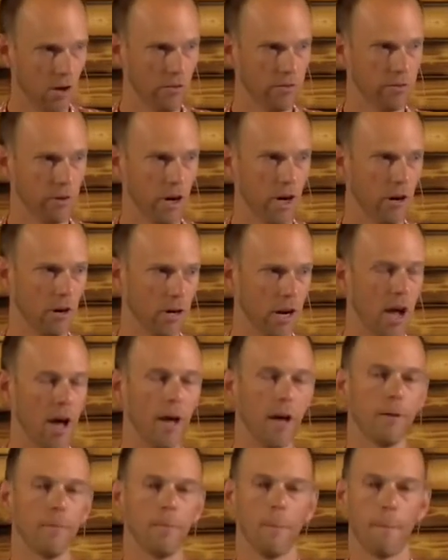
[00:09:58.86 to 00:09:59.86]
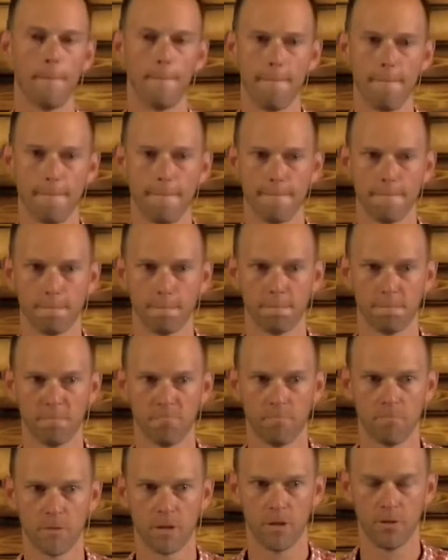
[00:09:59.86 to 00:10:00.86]
of our God.
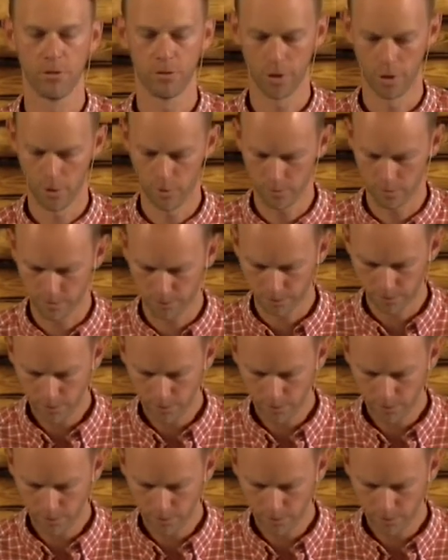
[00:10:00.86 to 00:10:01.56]
So,